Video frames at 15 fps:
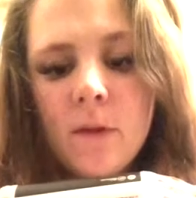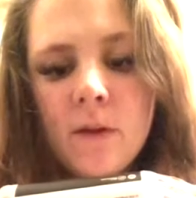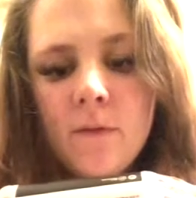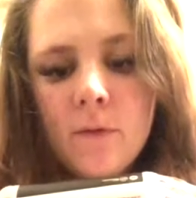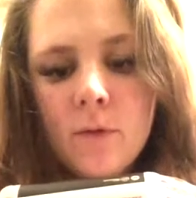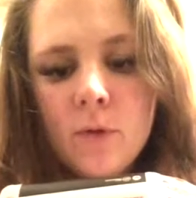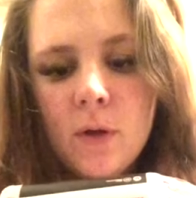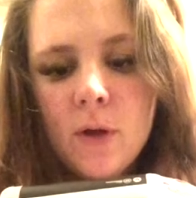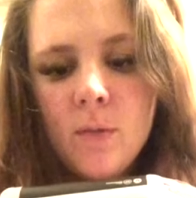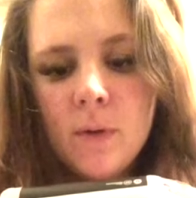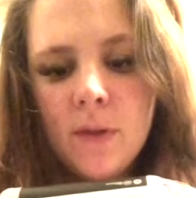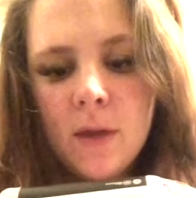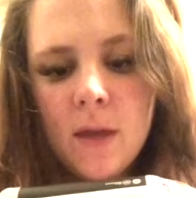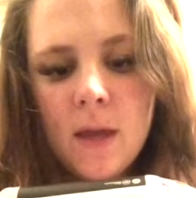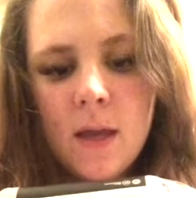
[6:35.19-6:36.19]
fruity
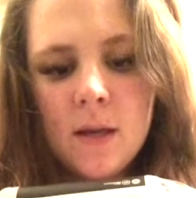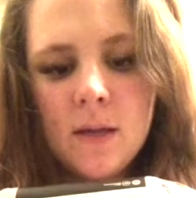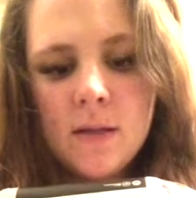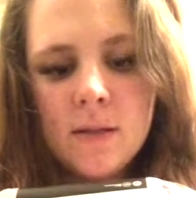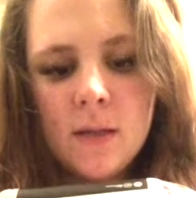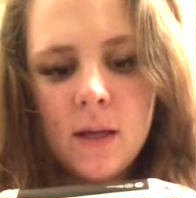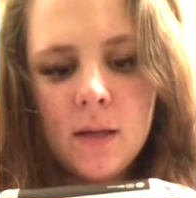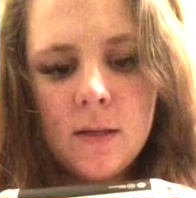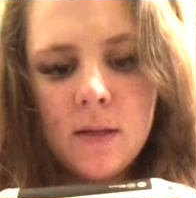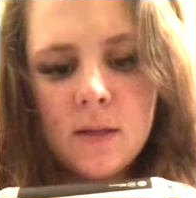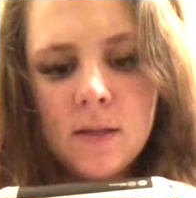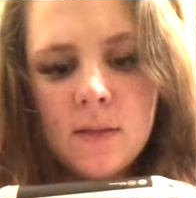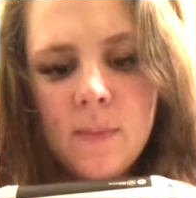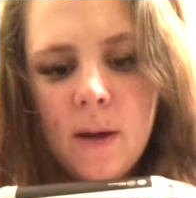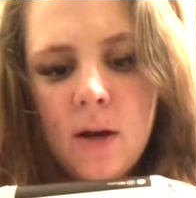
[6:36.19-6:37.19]
with a candy scent
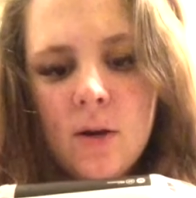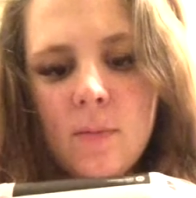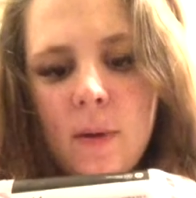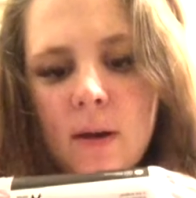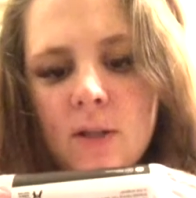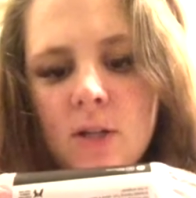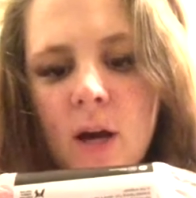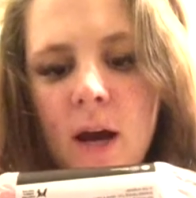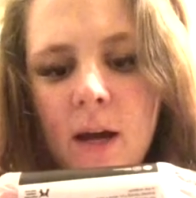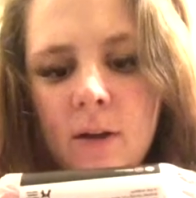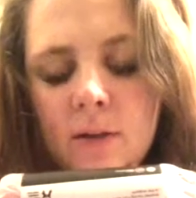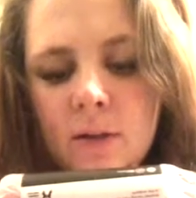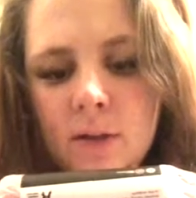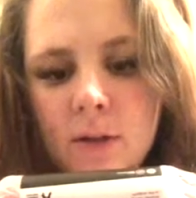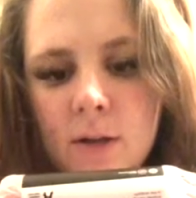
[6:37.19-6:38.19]
inspired by
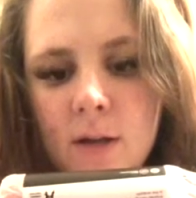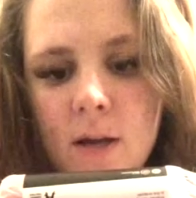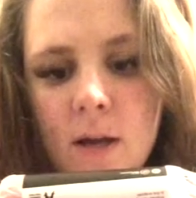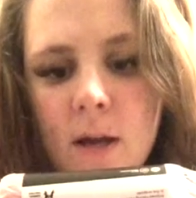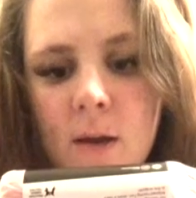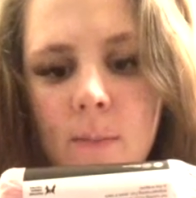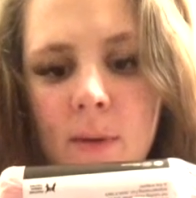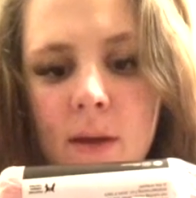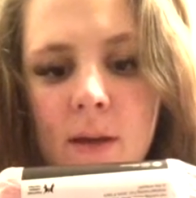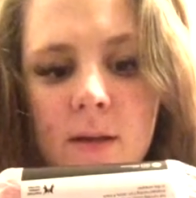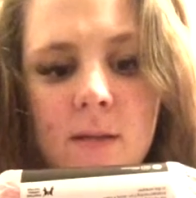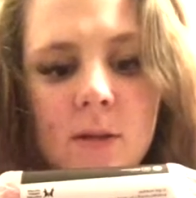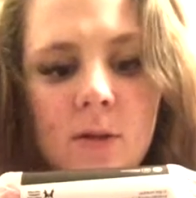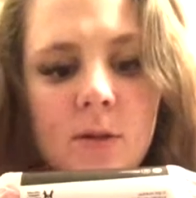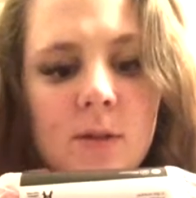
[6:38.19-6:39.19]
childhood. Pink
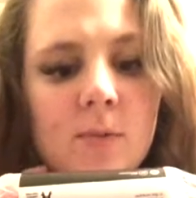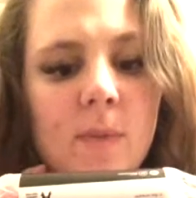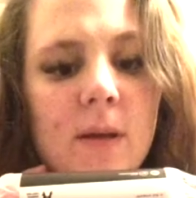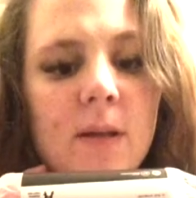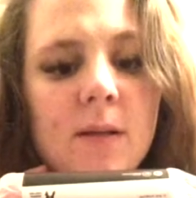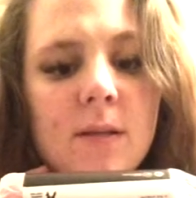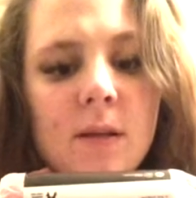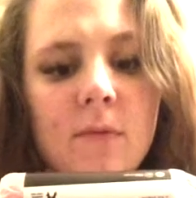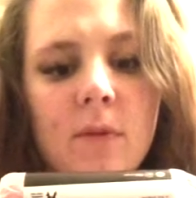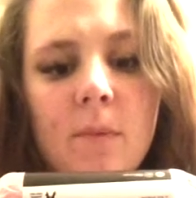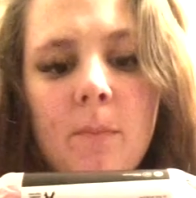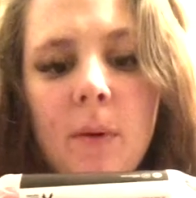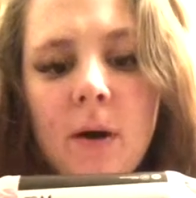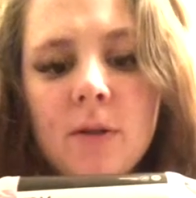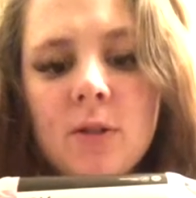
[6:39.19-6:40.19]
is our sweetest of the
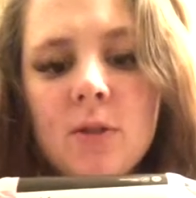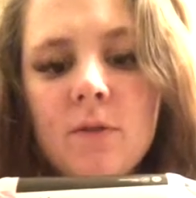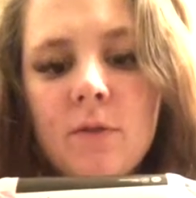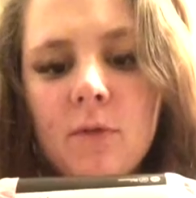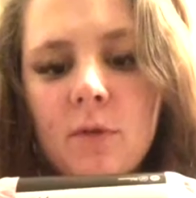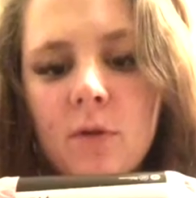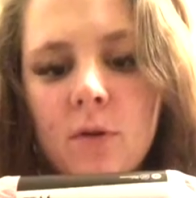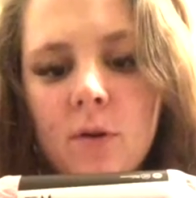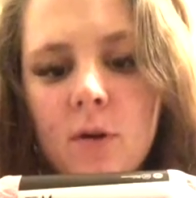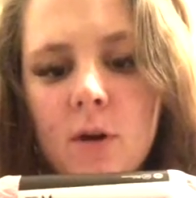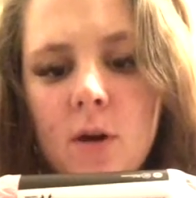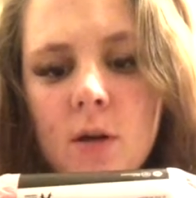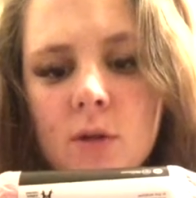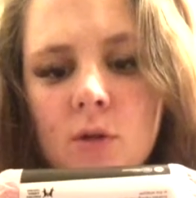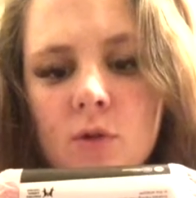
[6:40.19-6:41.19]
bunch for
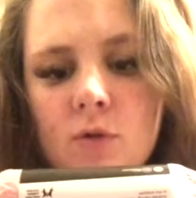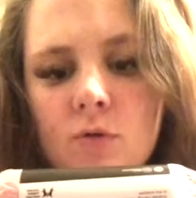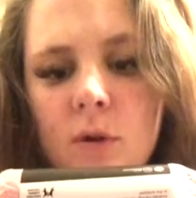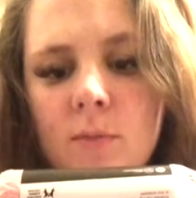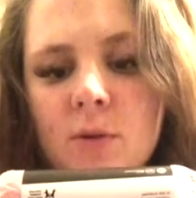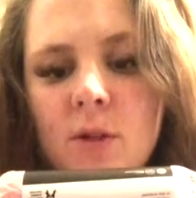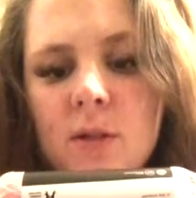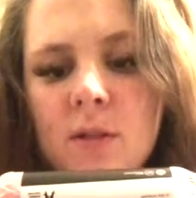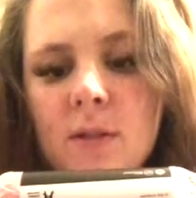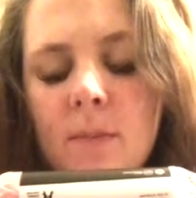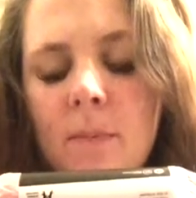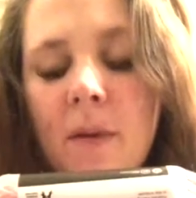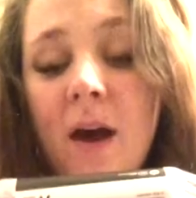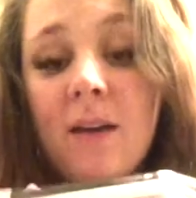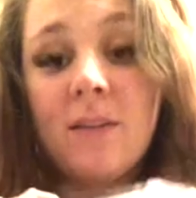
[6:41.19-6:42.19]
scrumptious
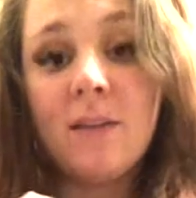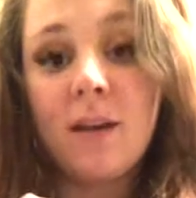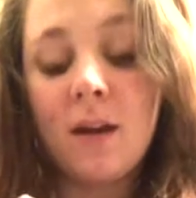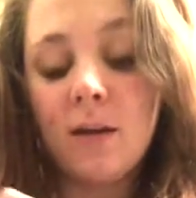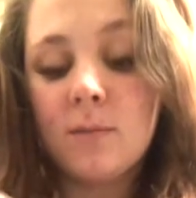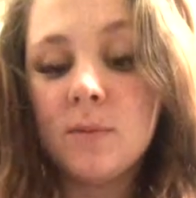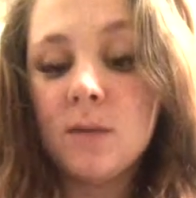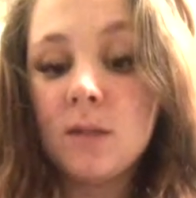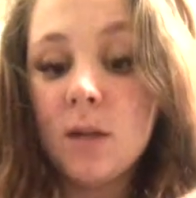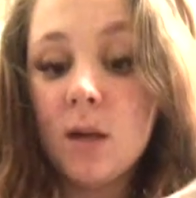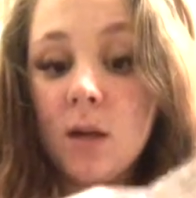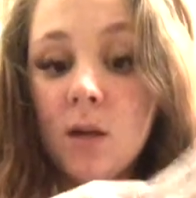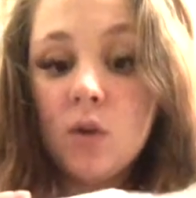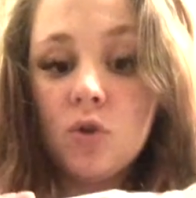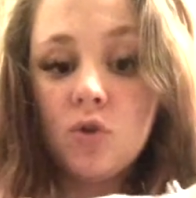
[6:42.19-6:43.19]
bath times.
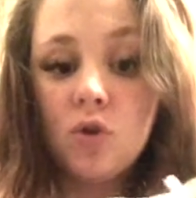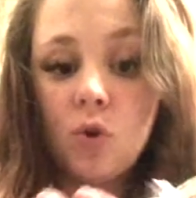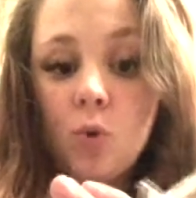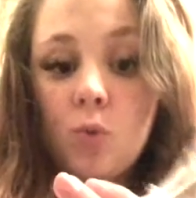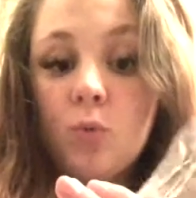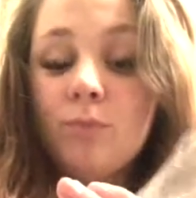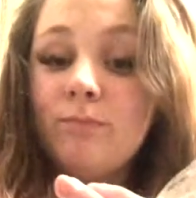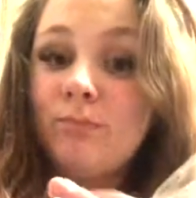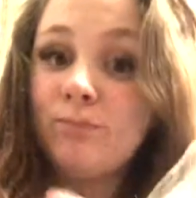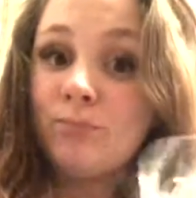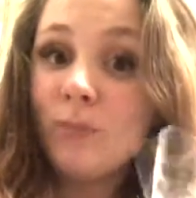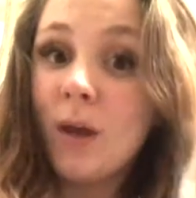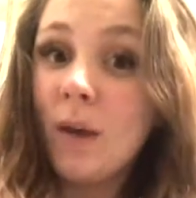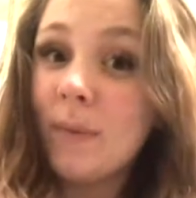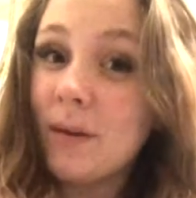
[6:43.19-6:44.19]
So
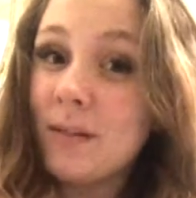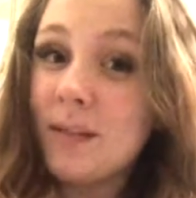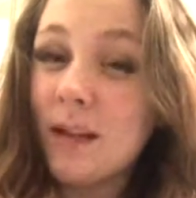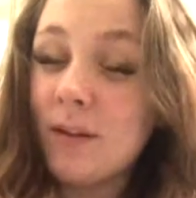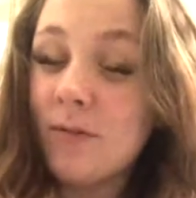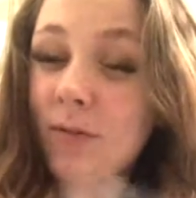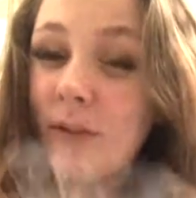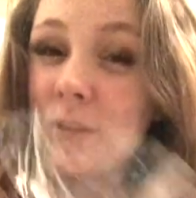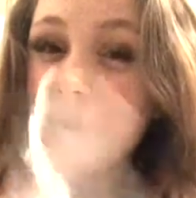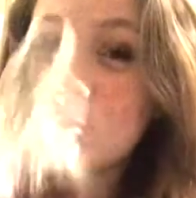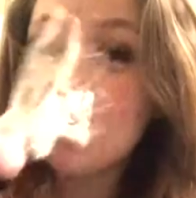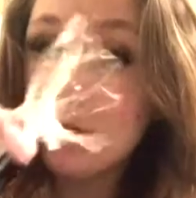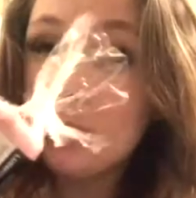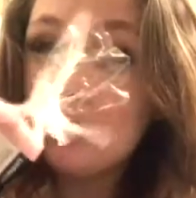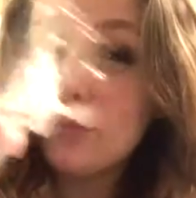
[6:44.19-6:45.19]
I'm excited for this
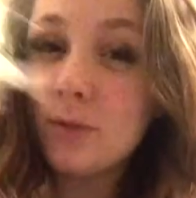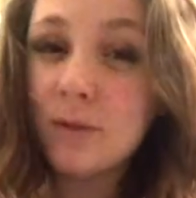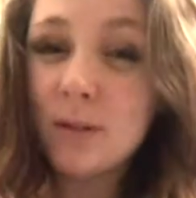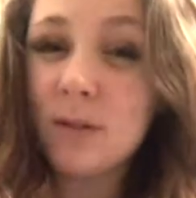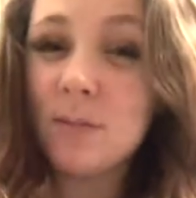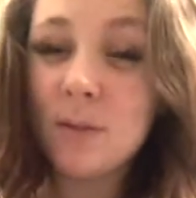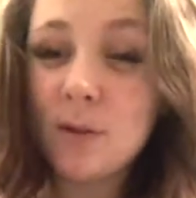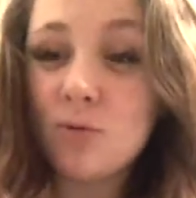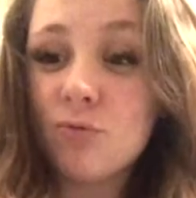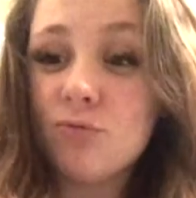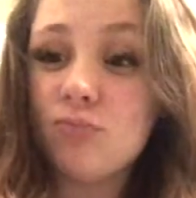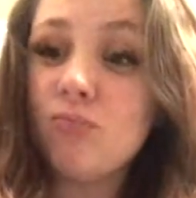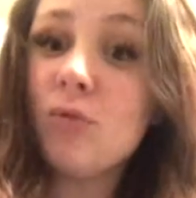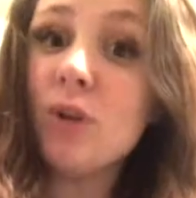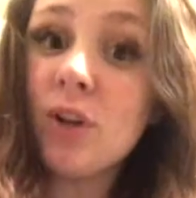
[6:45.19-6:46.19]
one because it smells
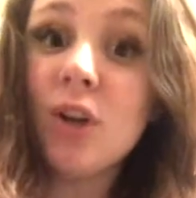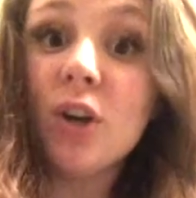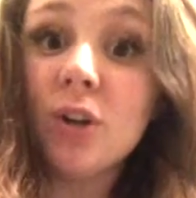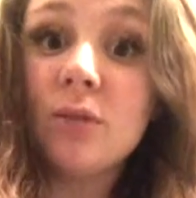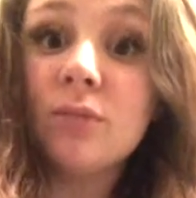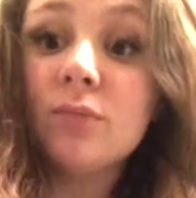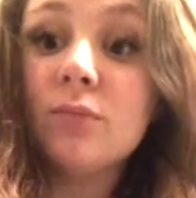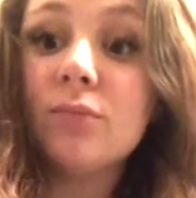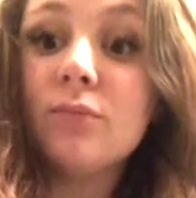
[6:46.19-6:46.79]
pretty good.